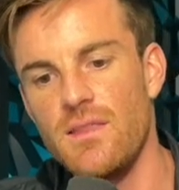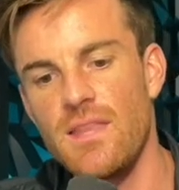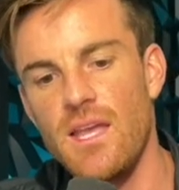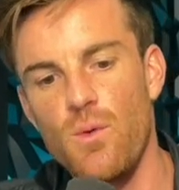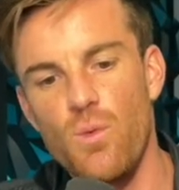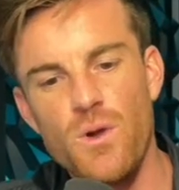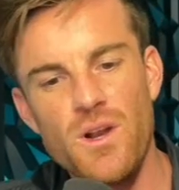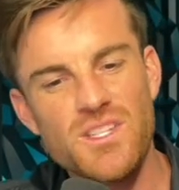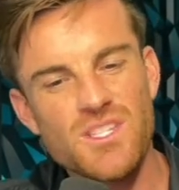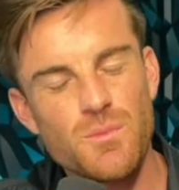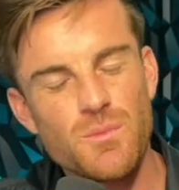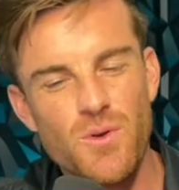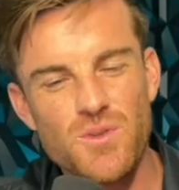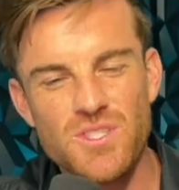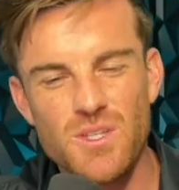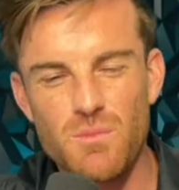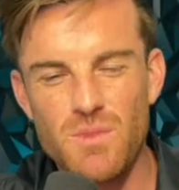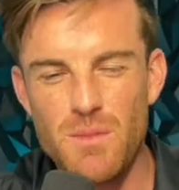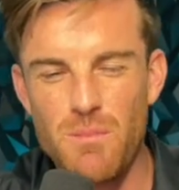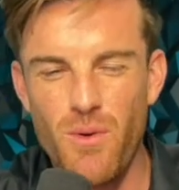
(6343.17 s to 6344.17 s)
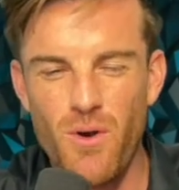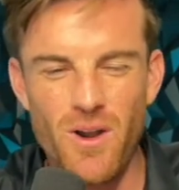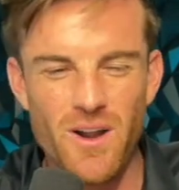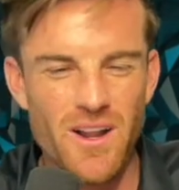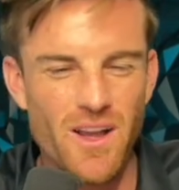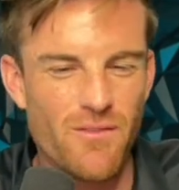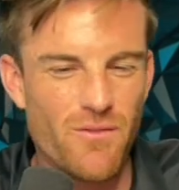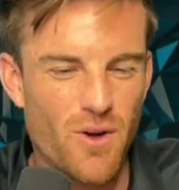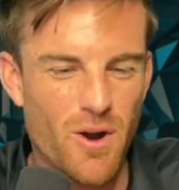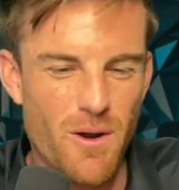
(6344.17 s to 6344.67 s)
They weren't supposed to be
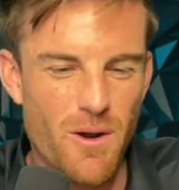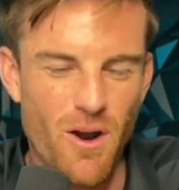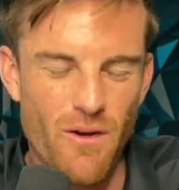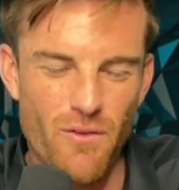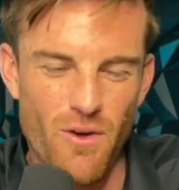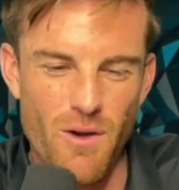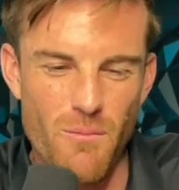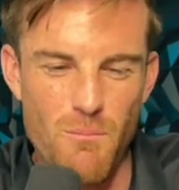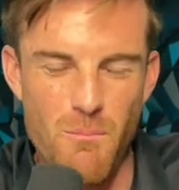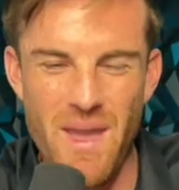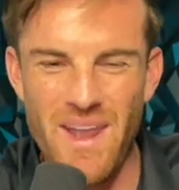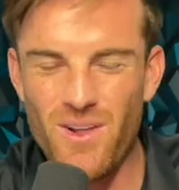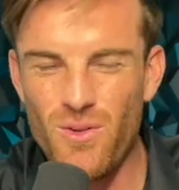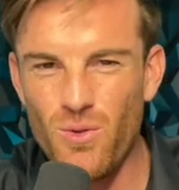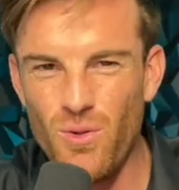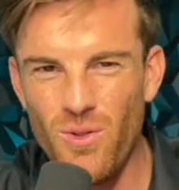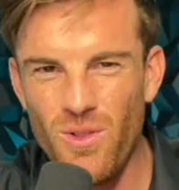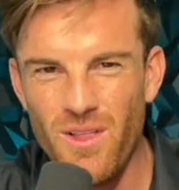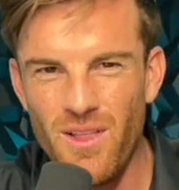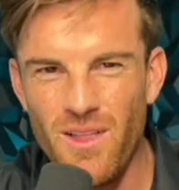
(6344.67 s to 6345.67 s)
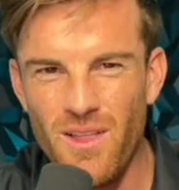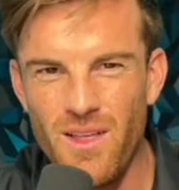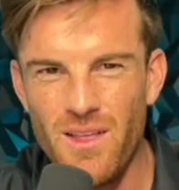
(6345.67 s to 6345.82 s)
part of our of our medical.